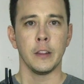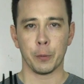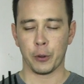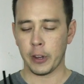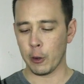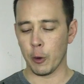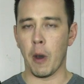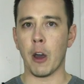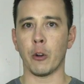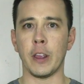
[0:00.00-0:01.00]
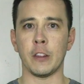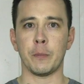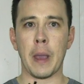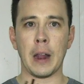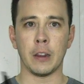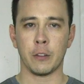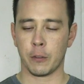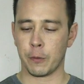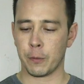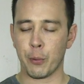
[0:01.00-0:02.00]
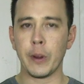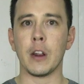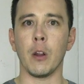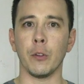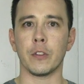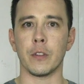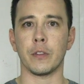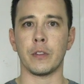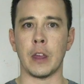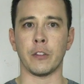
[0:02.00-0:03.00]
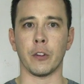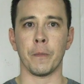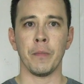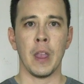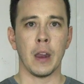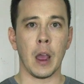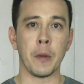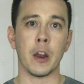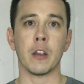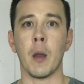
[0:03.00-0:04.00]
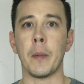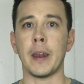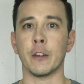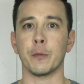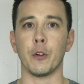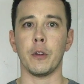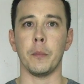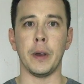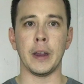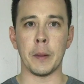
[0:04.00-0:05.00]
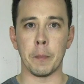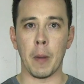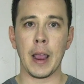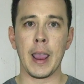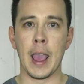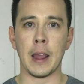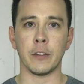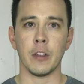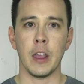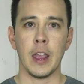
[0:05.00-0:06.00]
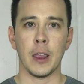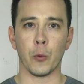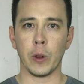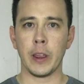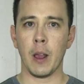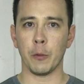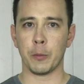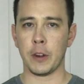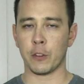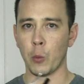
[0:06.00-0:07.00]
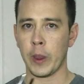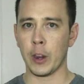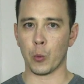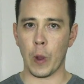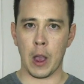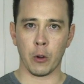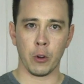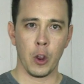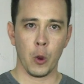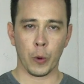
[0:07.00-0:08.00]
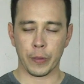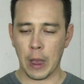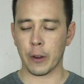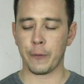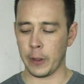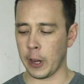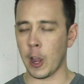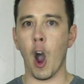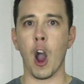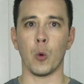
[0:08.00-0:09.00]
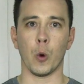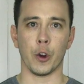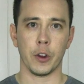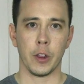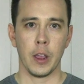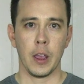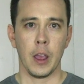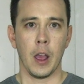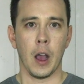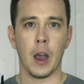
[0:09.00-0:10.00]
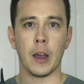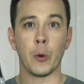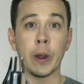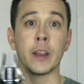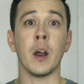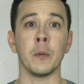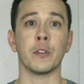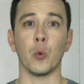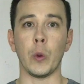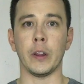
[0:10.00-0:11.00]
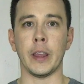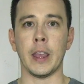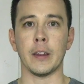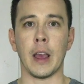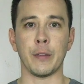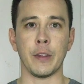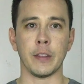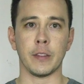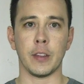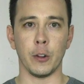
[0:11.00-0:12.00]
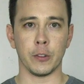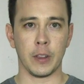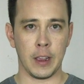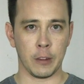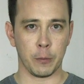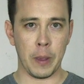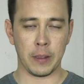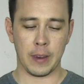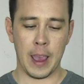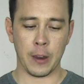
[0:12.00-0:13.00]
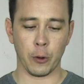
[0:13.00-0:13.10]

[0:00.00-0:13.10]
This particular model is balanced pretty close to the center, and I'm not a combat expert, but in my hands, it really helps me to swing it around without it feeling awkward. And when it comes to wielding it, I think this hilt is best